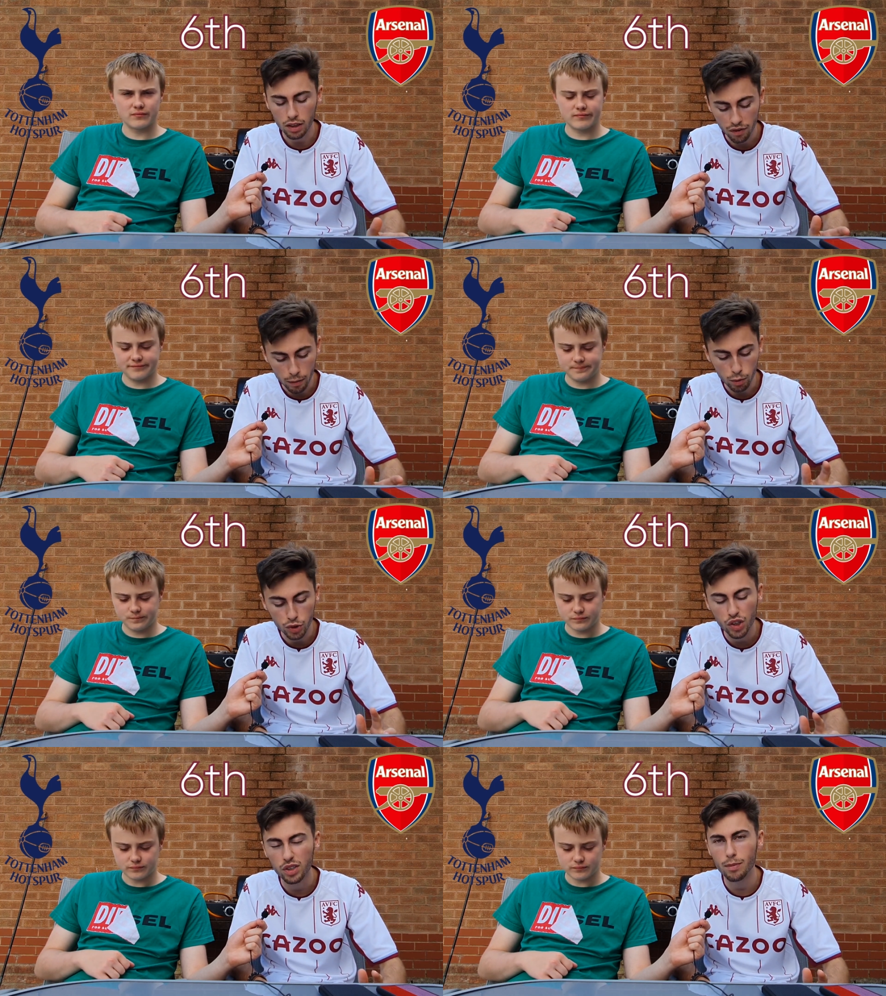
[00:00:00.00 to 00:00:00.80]
Speaker 1: I think we will
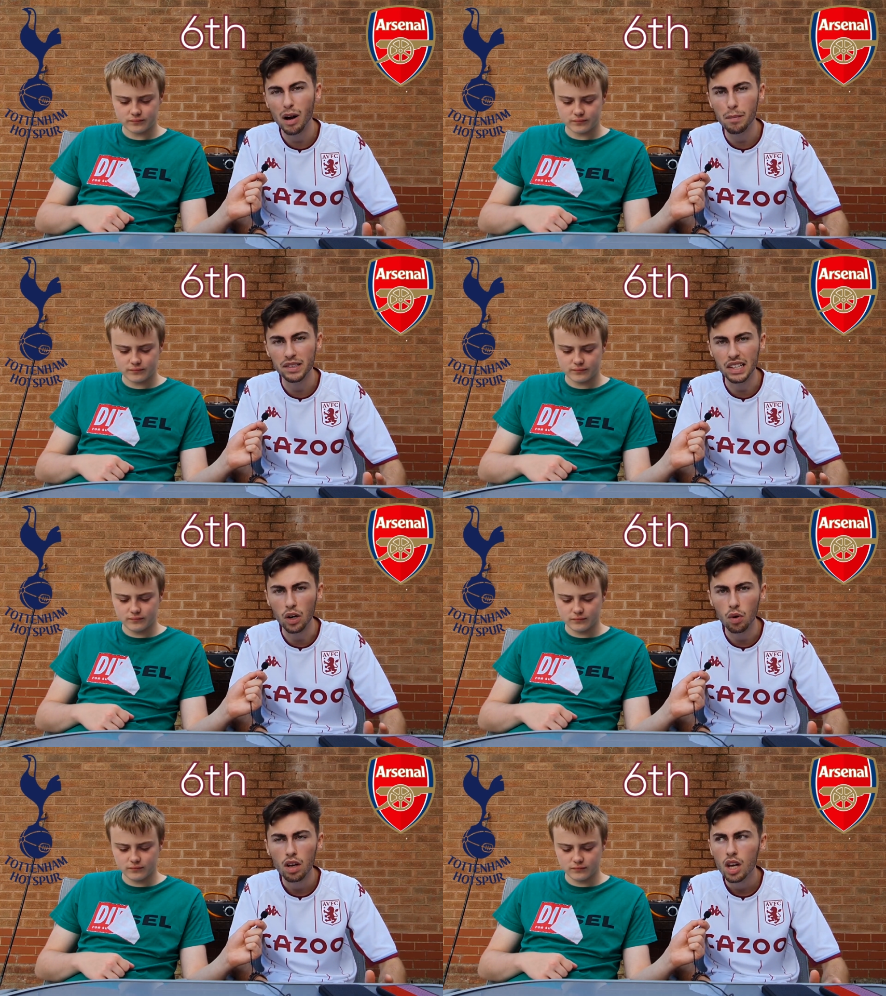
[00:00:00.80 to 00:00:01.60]
just about miss
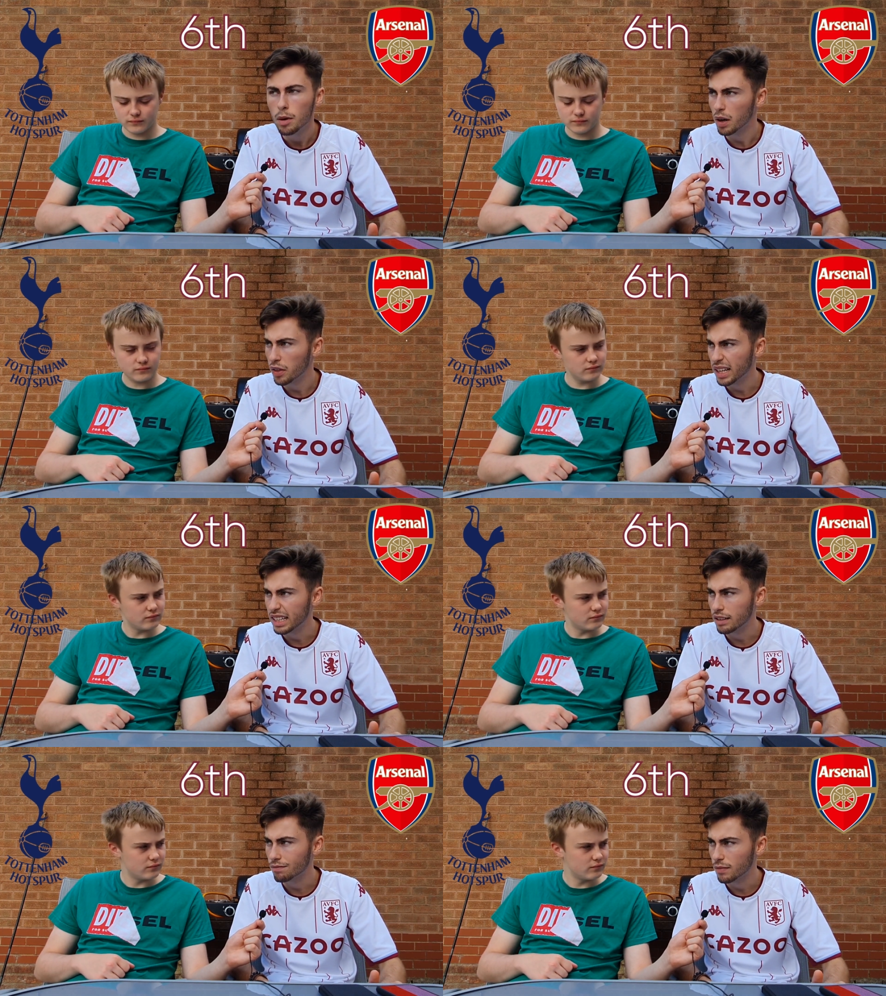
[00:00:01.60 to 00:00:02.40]
out, but I
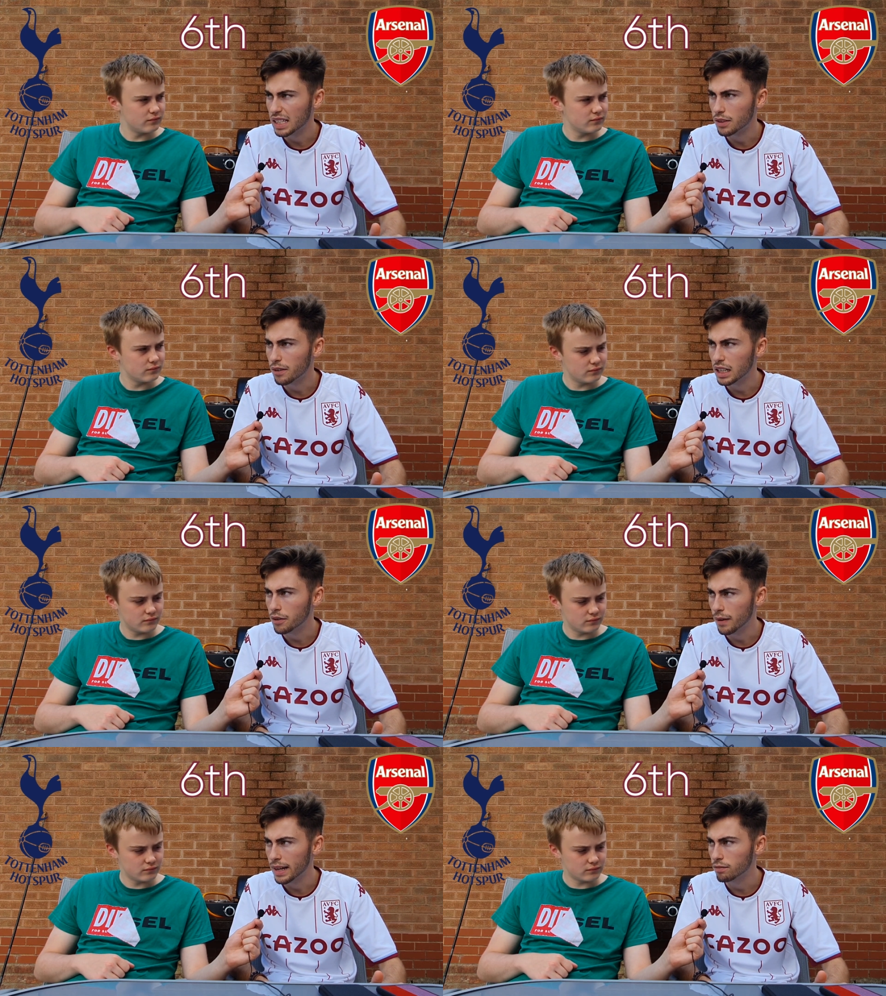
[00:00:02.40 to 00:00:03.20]
think as a Villa
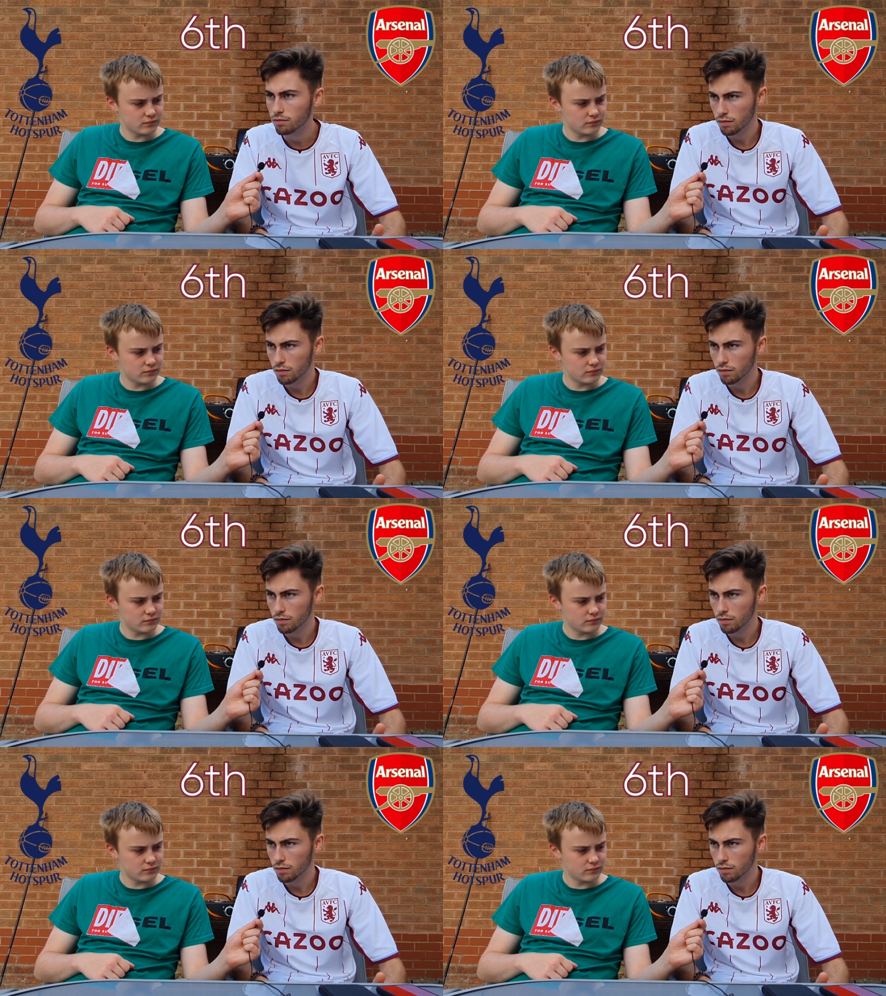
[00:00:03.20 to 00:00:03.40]
fan,